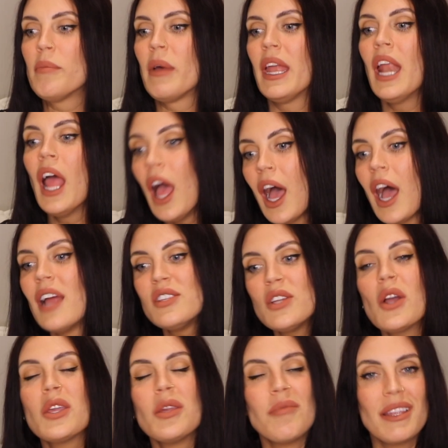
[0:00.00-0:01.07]
but I
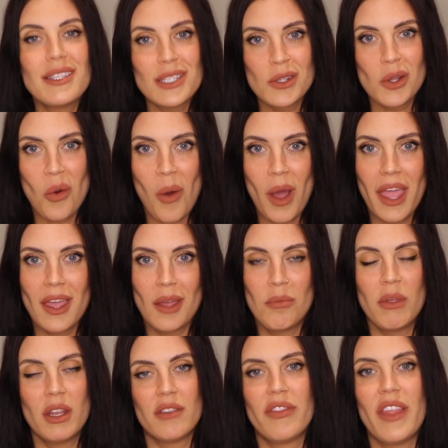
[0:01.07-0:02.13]
documented quite a
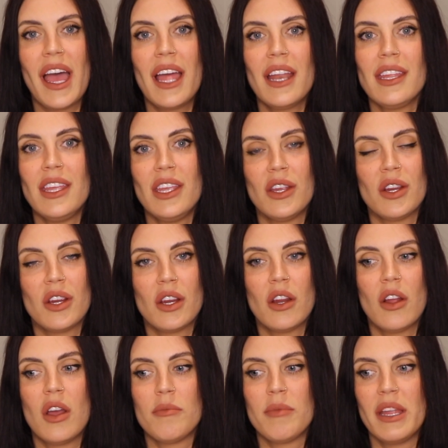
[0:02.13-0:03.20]
bit of that here
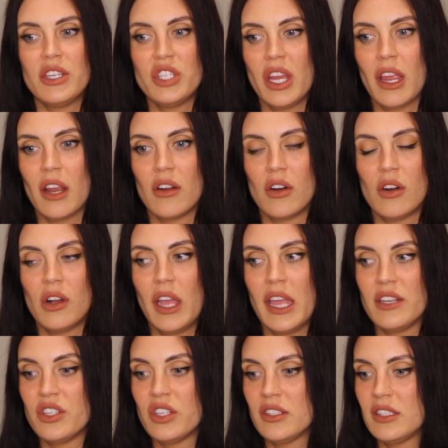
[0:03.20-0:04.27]
on my channel
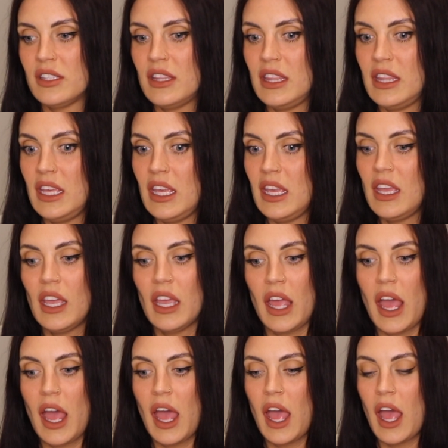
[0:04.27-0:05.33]
and just the
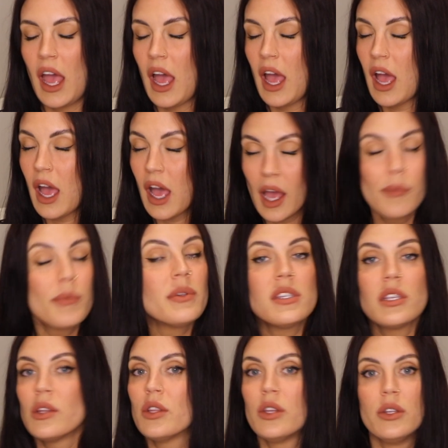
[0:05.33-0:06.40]

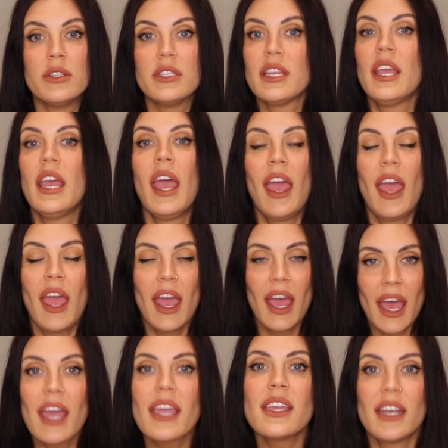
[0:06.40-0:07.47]
absolute
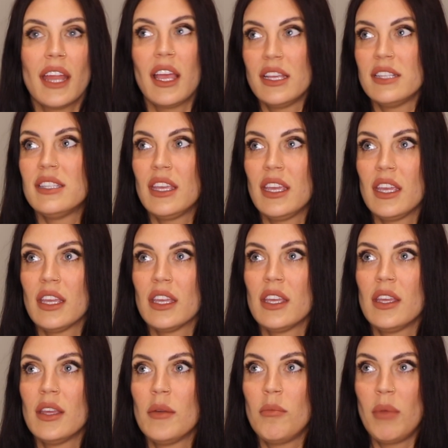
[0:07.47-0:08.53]
agonizing
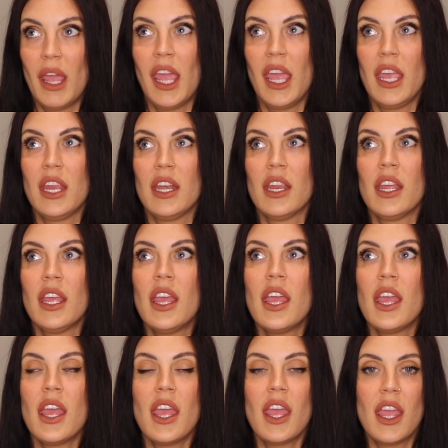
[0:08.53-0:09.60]
pain
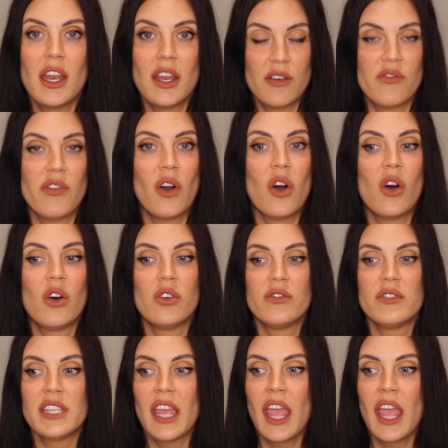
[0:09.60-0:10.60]
it involved.